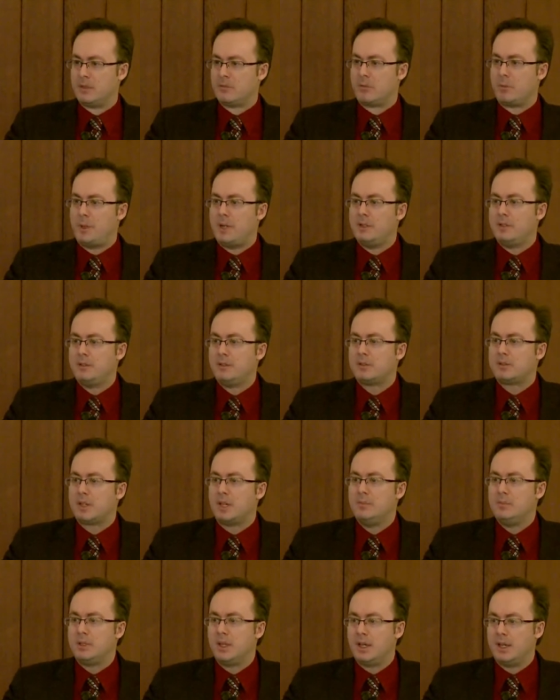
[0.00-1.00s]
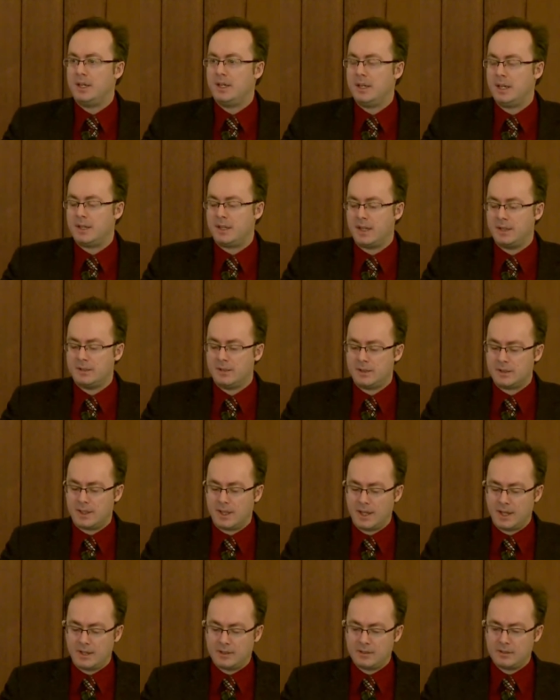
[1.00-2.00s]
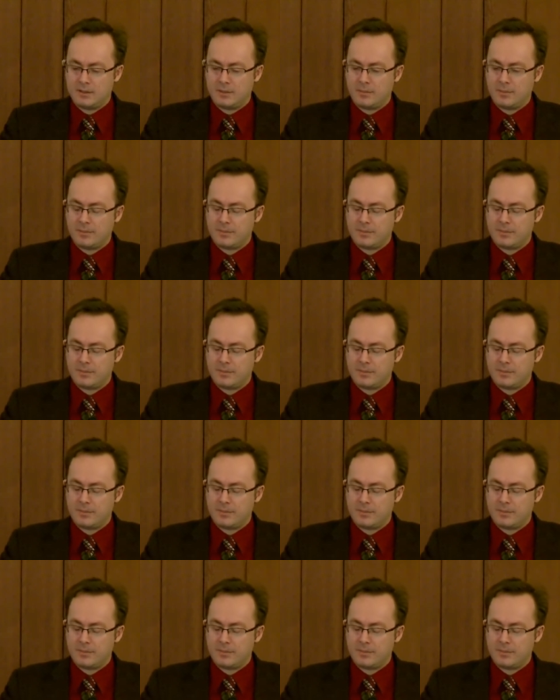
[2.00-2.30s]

repeating the same day again and again,